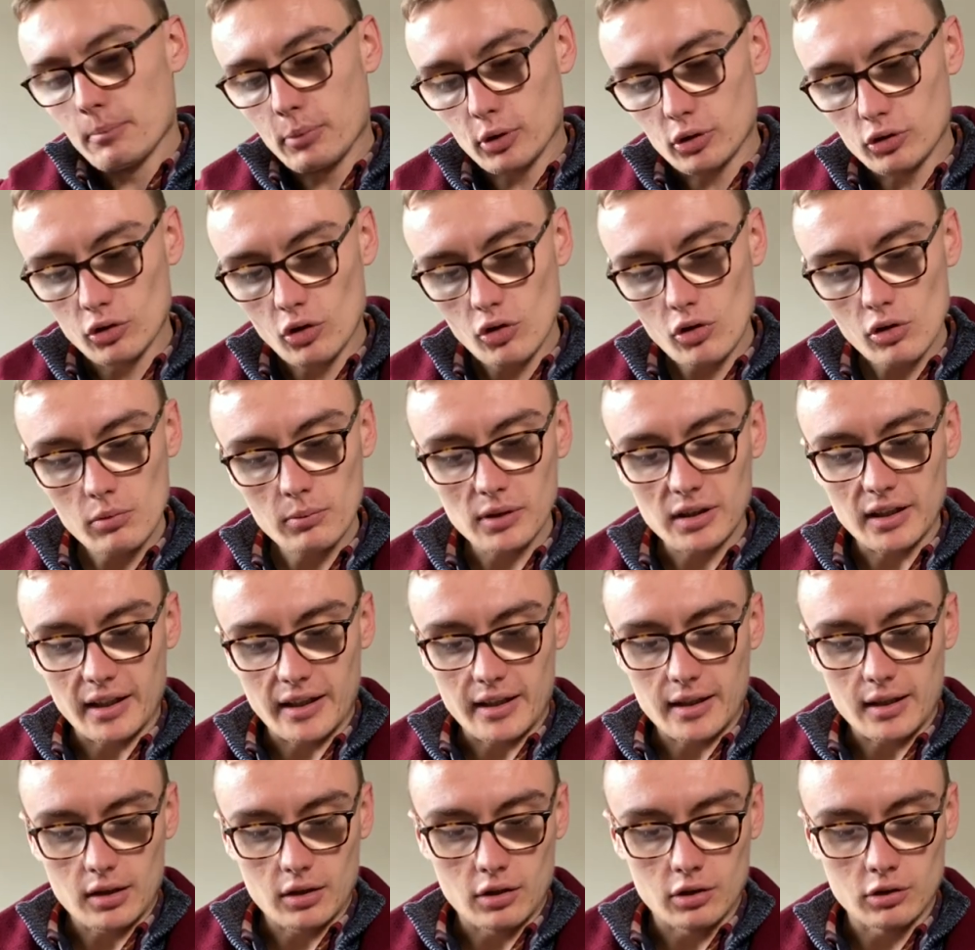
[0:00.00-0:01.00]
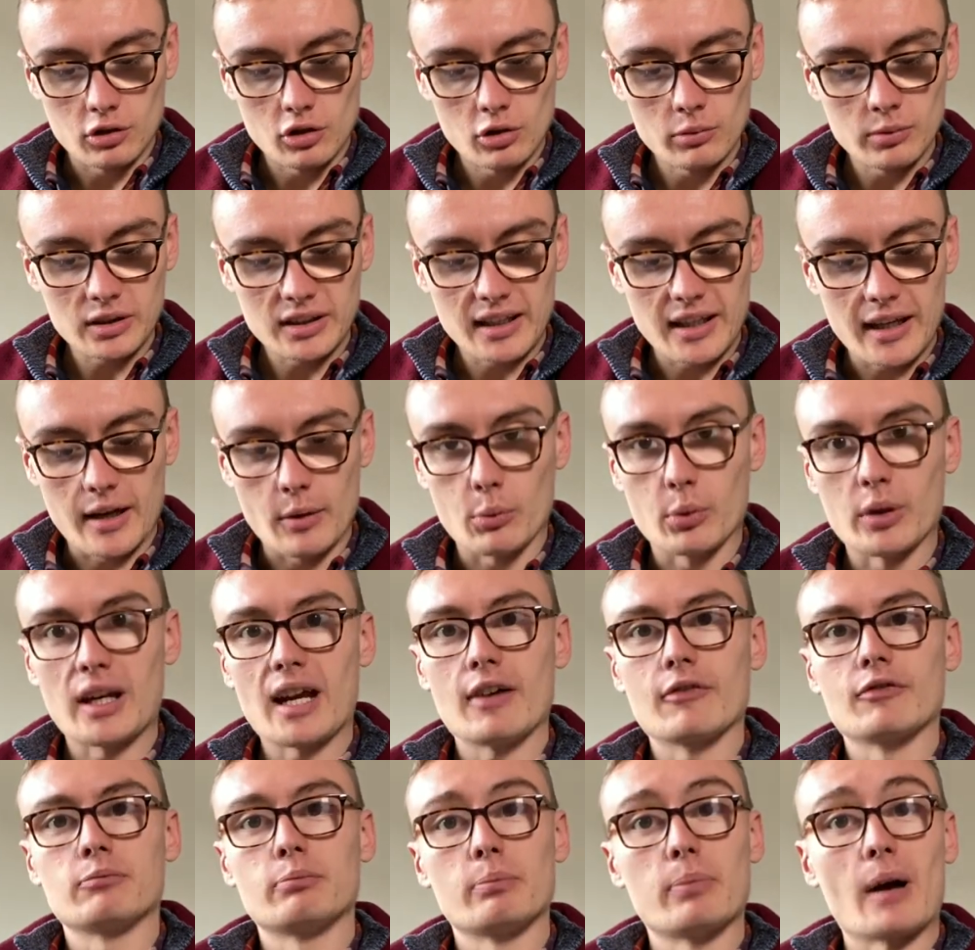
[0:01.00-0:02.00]
But normally, on a normal year, we'd
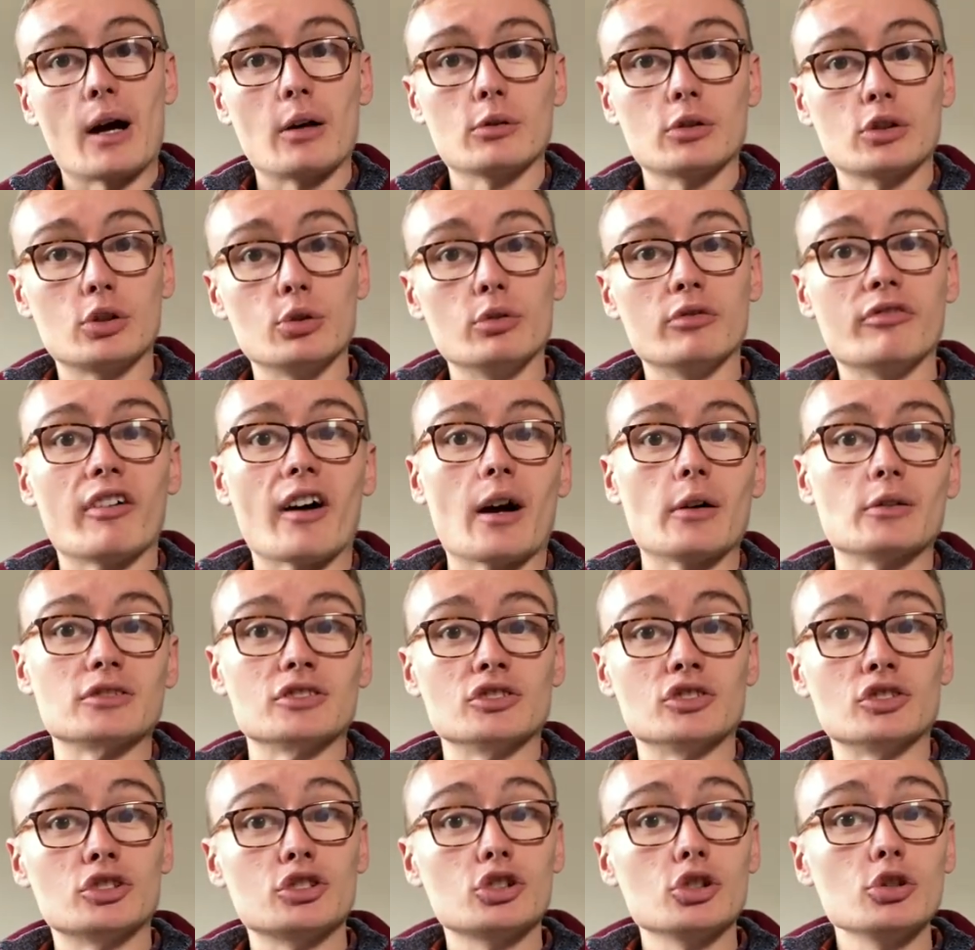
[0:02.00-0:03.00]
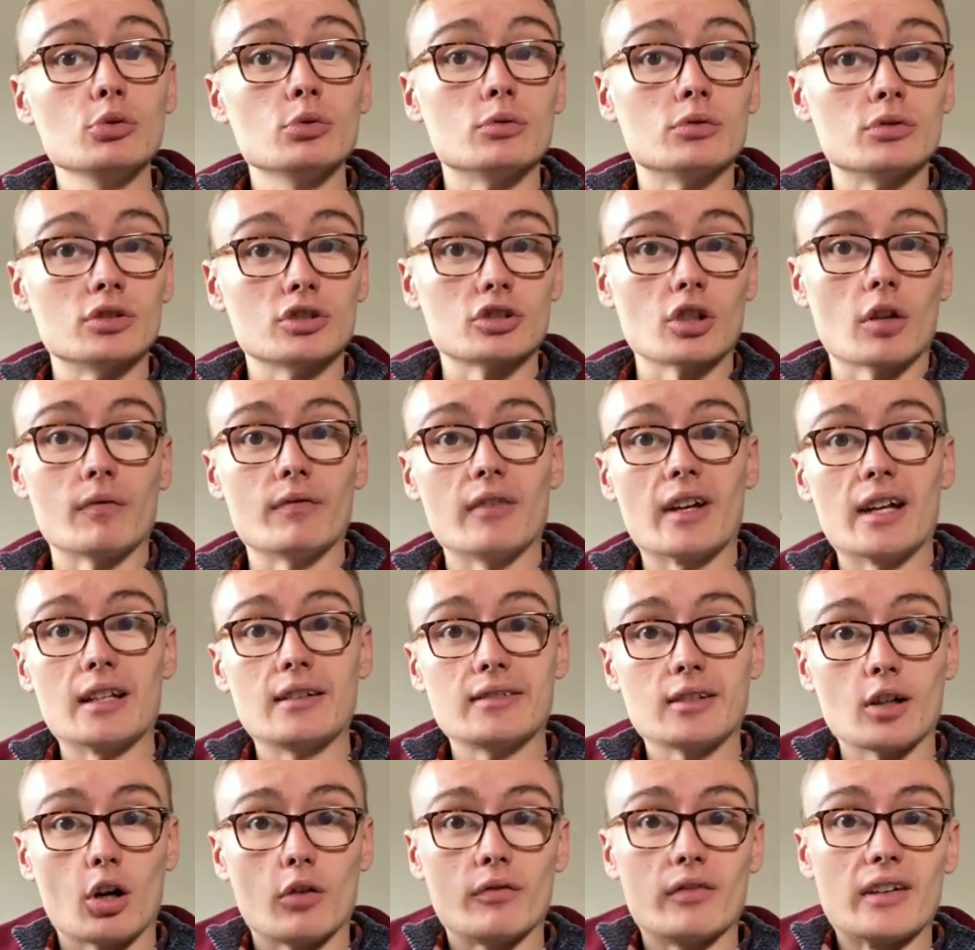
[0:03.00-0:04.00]
have about 2,000 students on
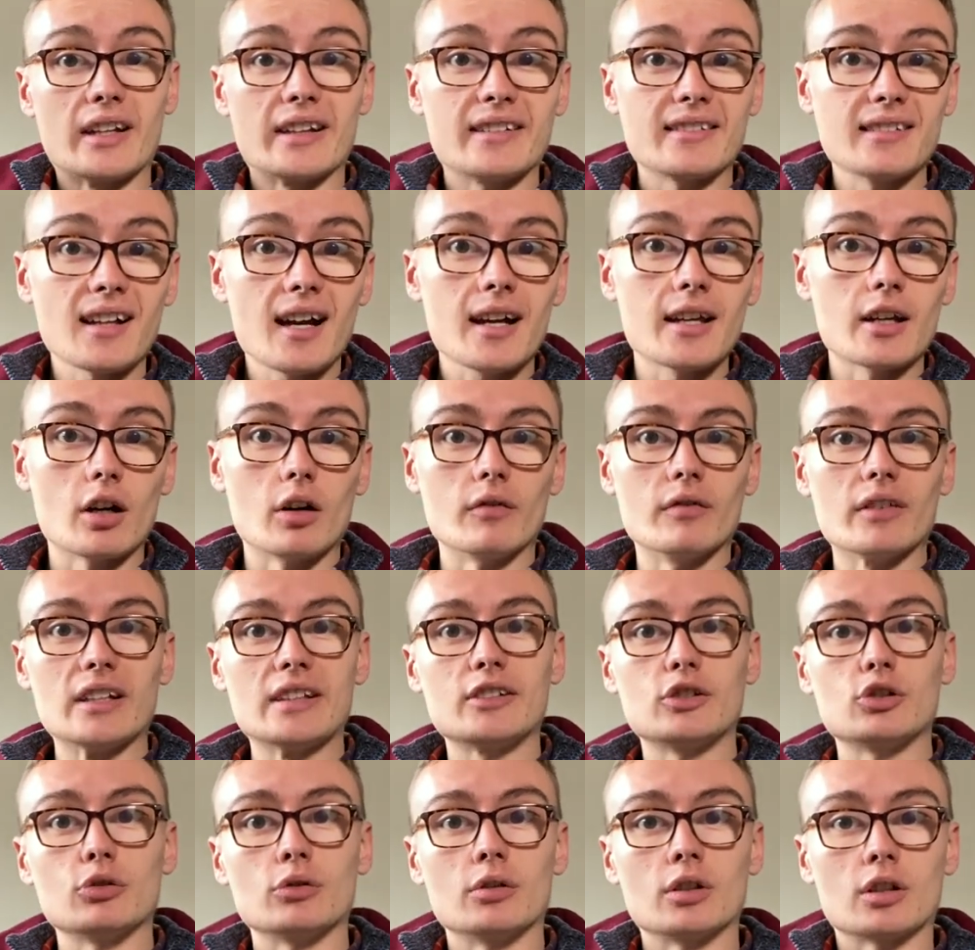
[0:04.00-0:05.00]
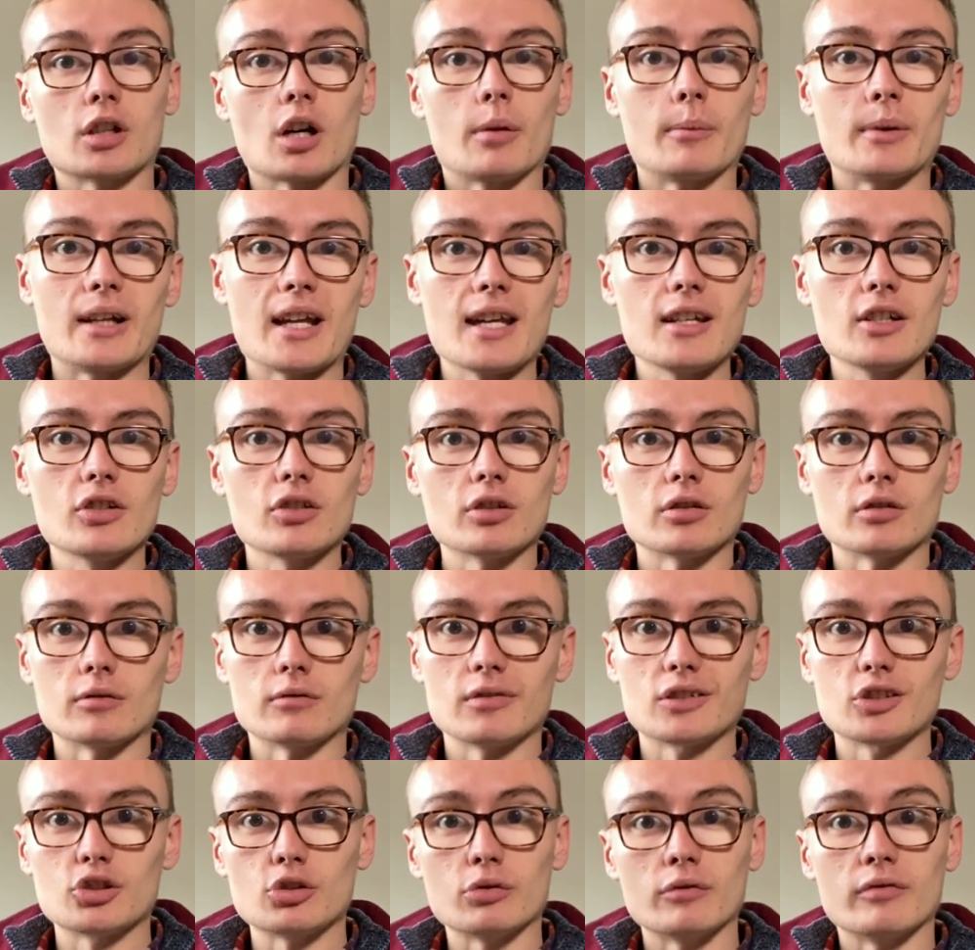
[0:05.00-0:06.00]
this site, on this student
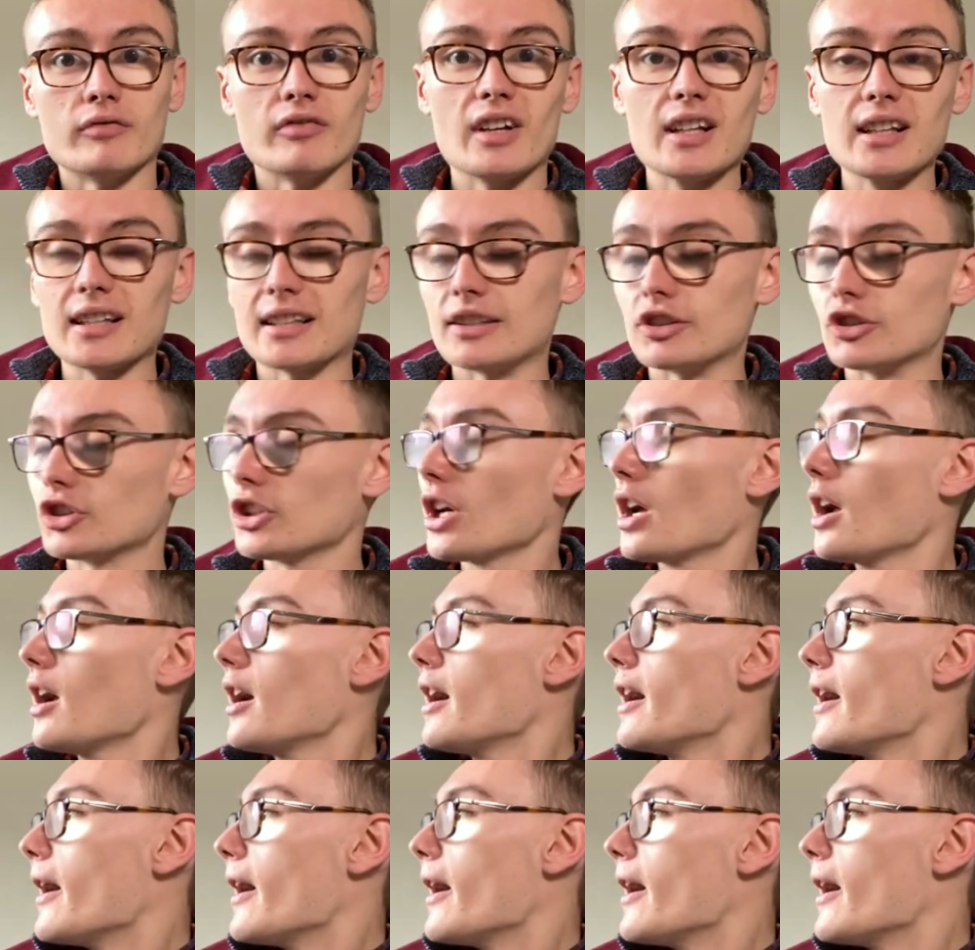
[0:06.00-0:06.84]
accommodation, student village.